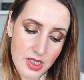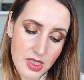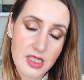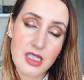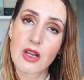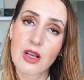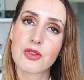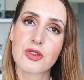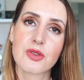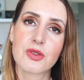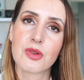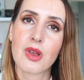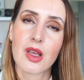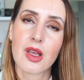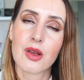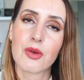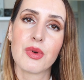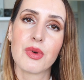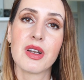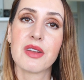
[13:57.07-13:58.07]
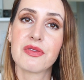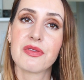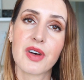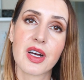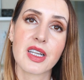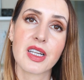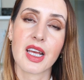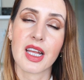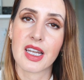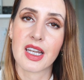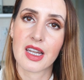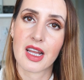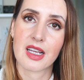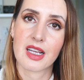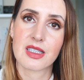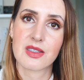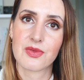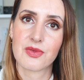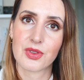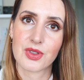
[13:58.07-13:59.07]
This sounds really fun and
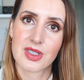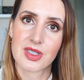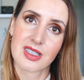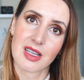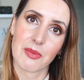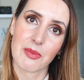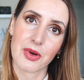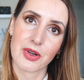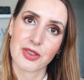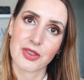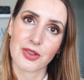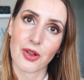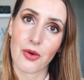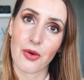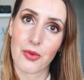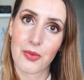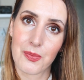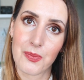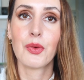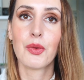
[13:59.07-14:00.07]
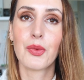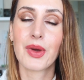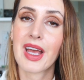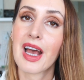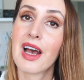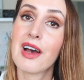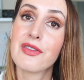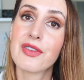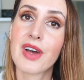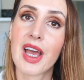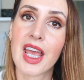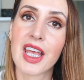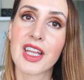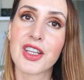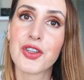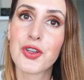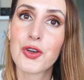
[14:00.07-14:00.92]
nice for the summer though. We have a